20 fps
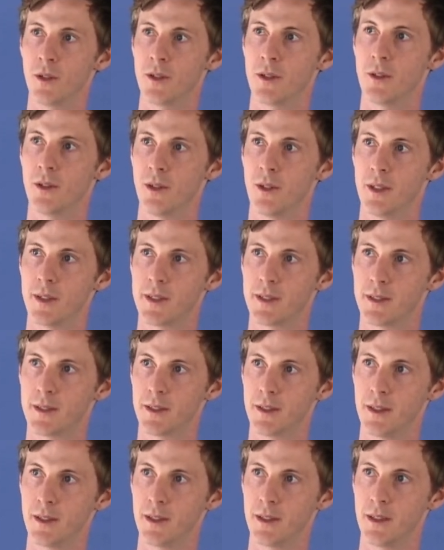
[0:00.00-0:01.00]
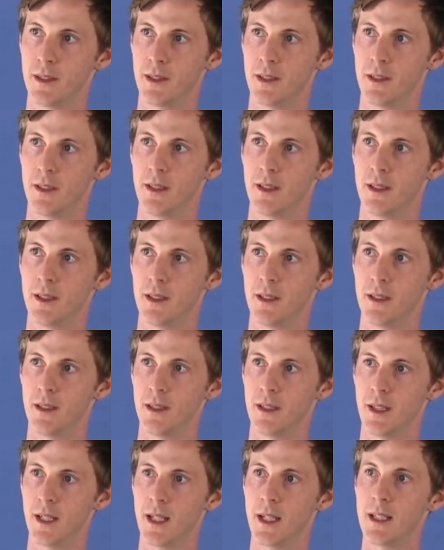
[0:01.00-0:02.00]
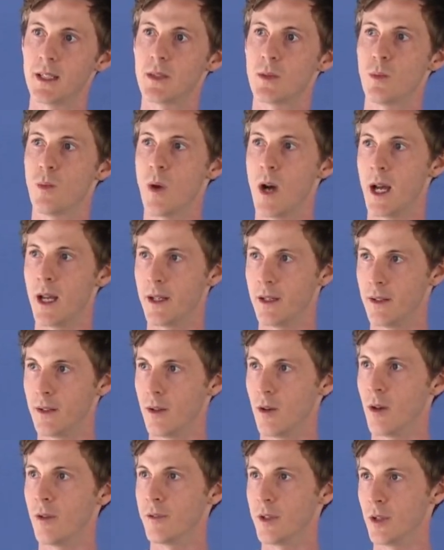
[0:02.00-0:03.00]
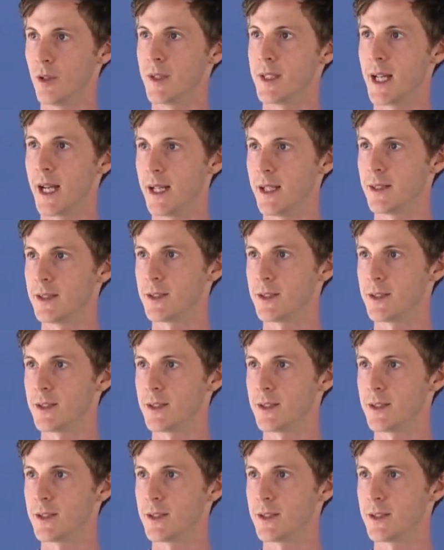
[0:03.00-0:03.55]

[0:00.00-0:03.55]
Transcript: thoughts each one of your data